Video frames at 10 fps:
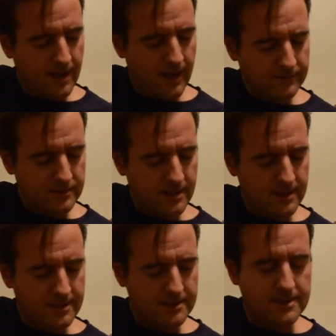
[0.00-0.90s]
after that
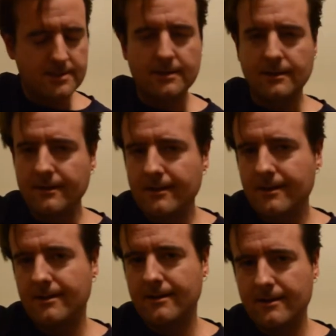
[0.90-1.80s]
he does this little
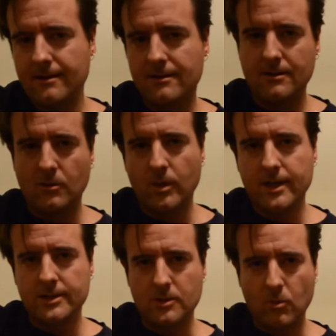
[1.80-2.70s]

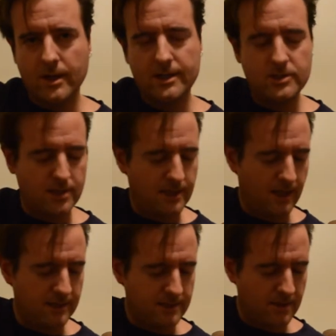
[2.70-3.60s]
wakacha wakacha
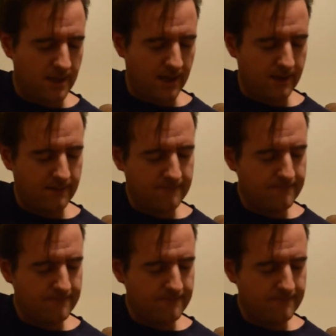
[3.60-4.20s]
kind of thing.